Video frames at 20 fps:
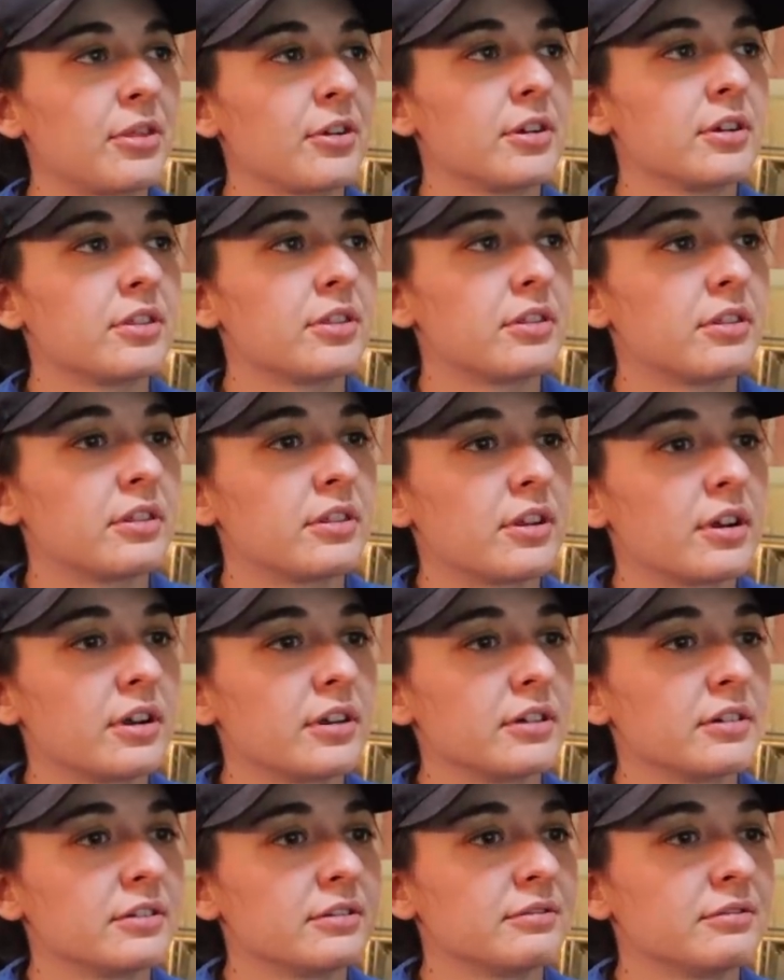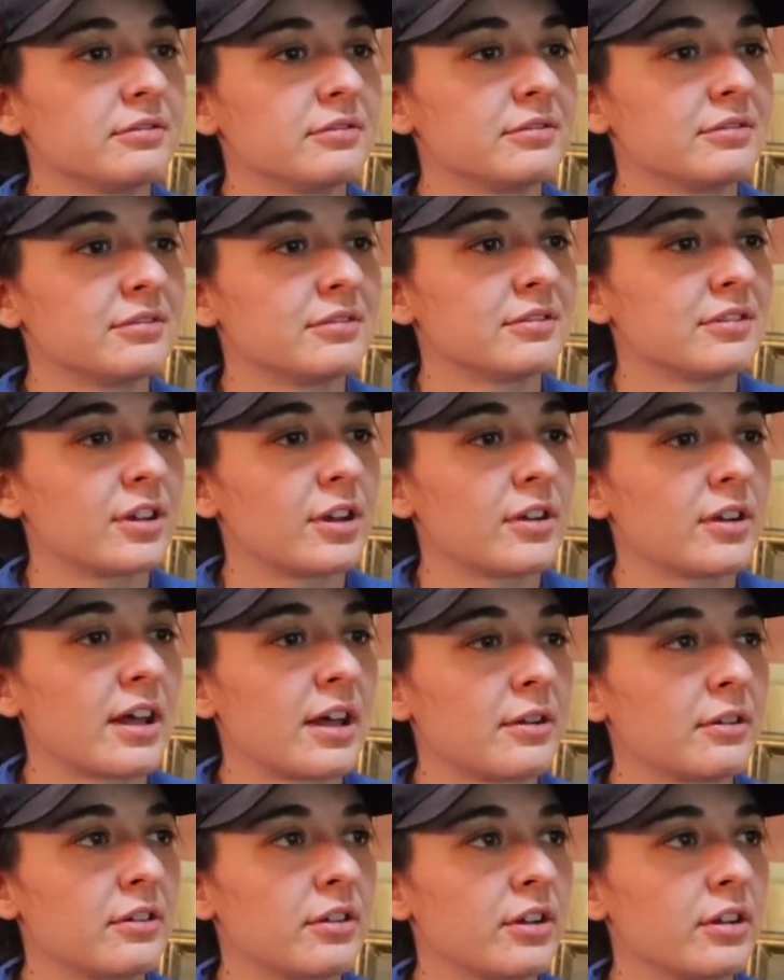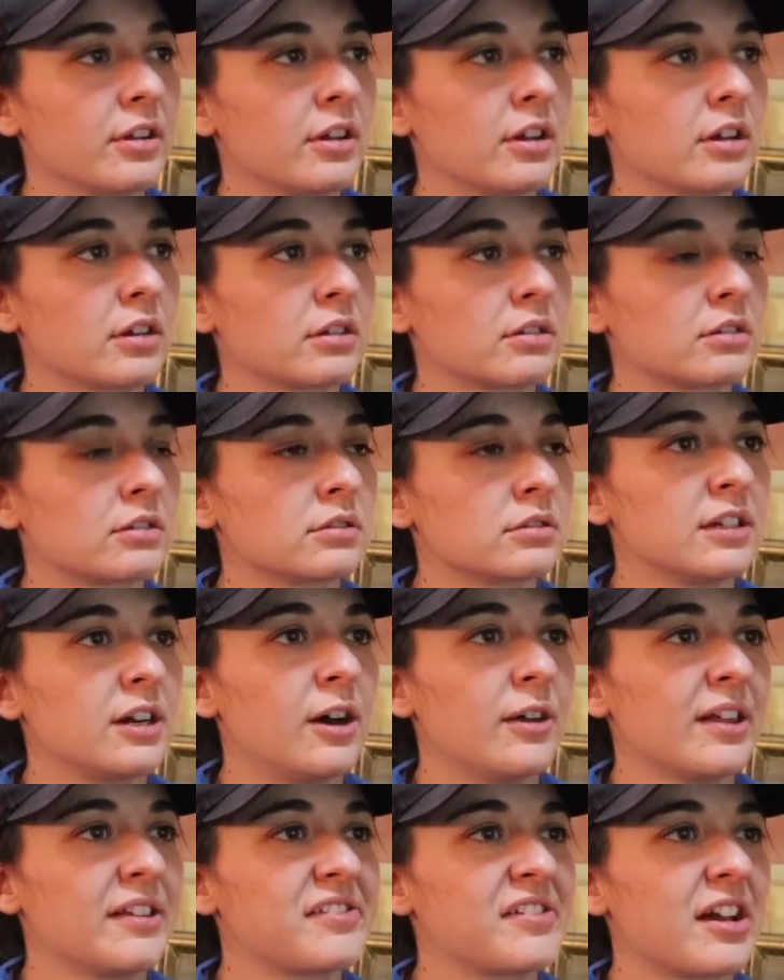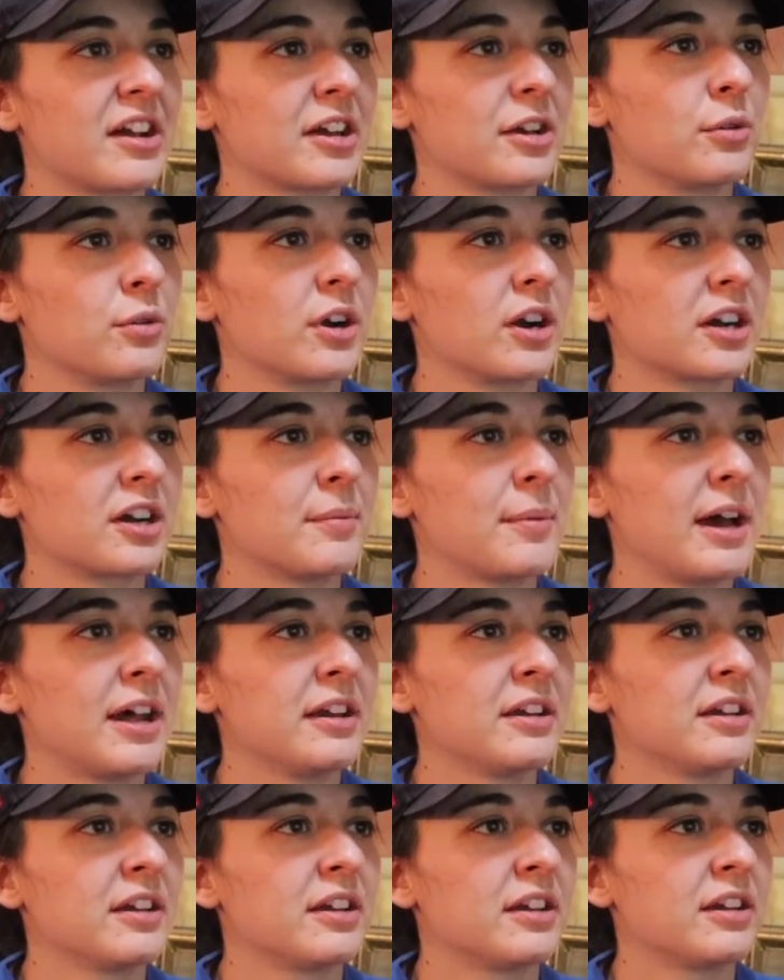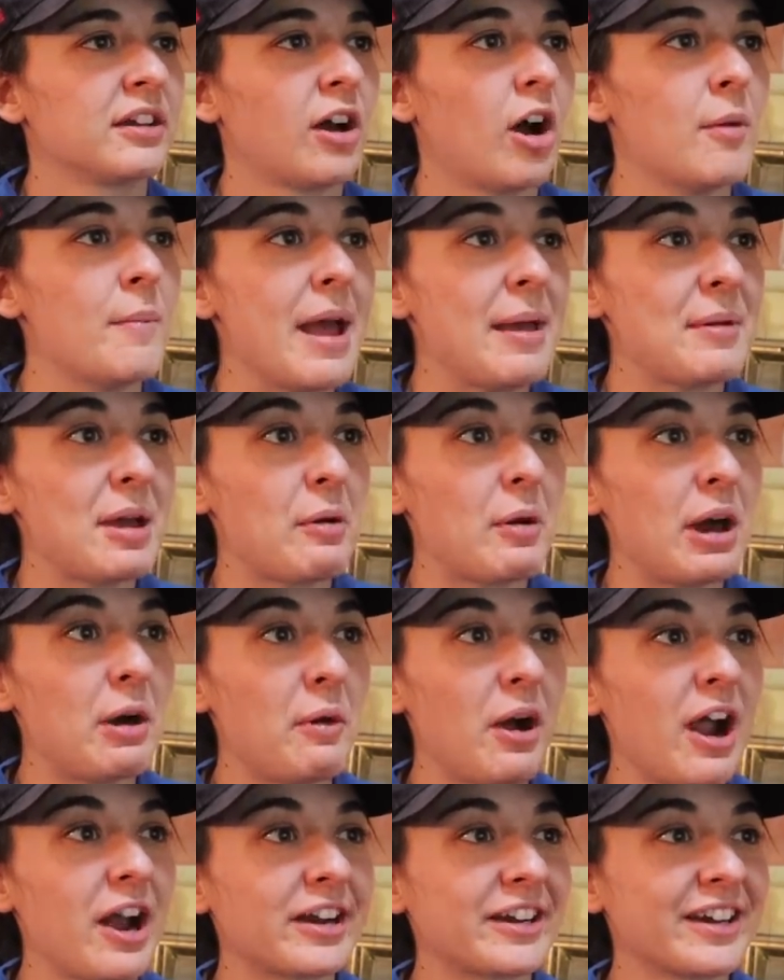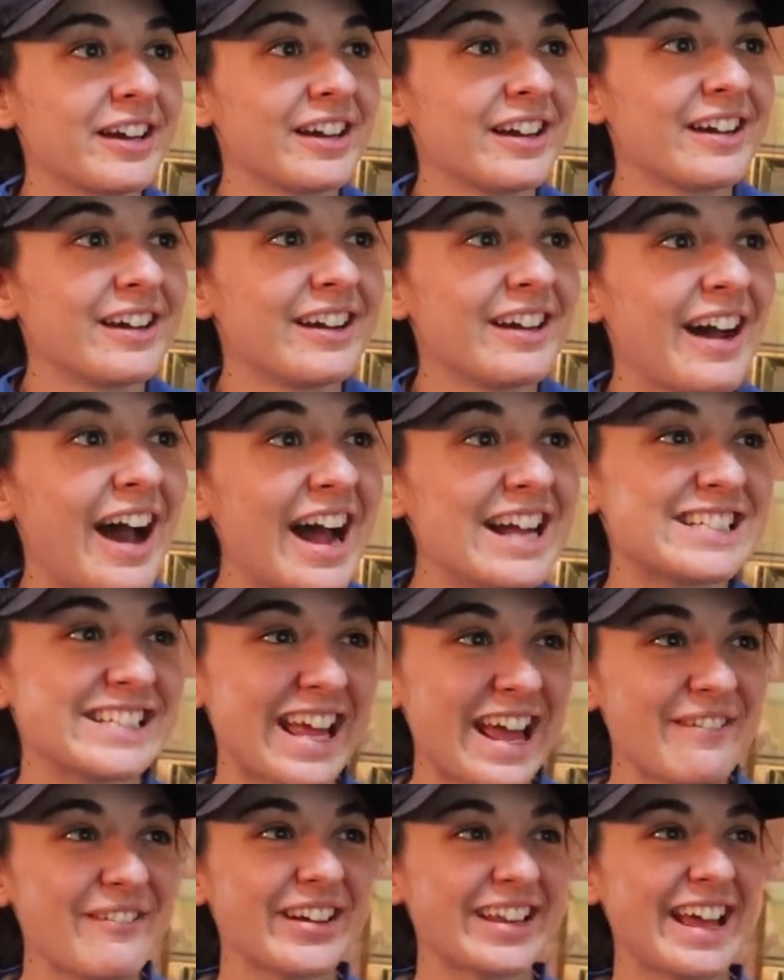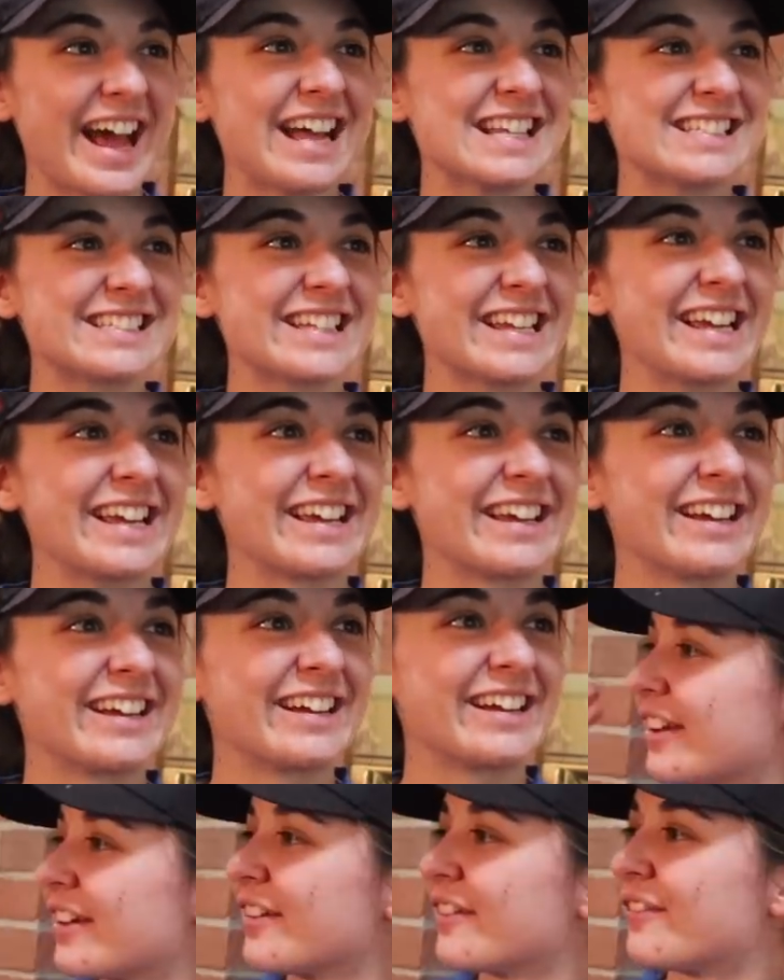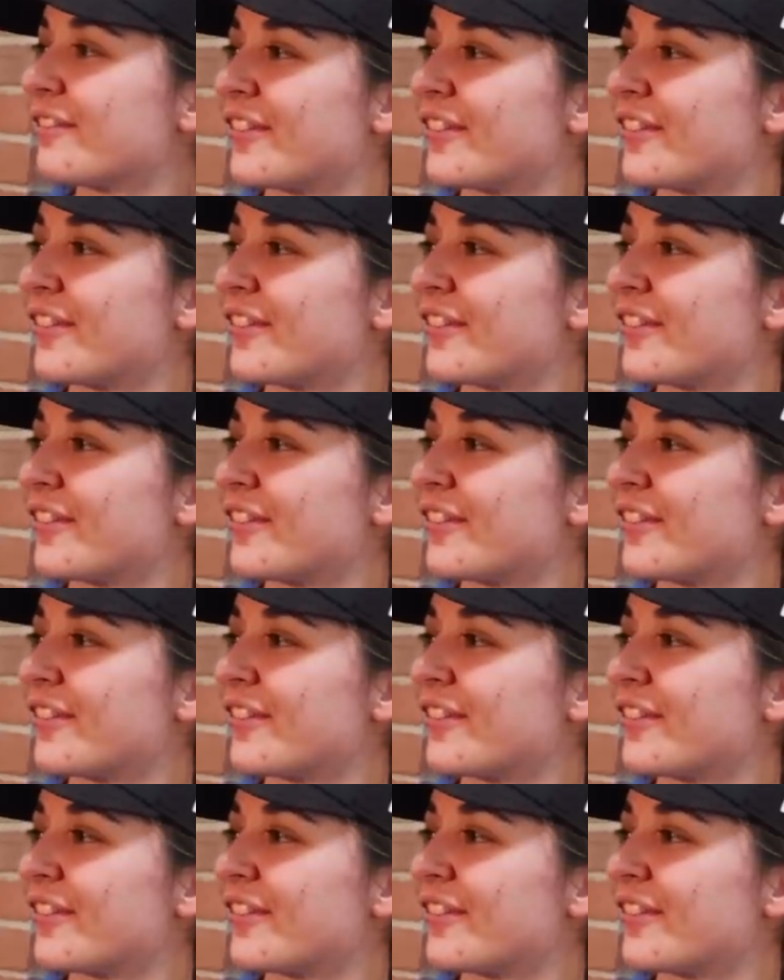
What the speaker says: third down, third and long. Oh, that's not going to work. Come on. Oh, maybe it will work. Isaiah McKenzie!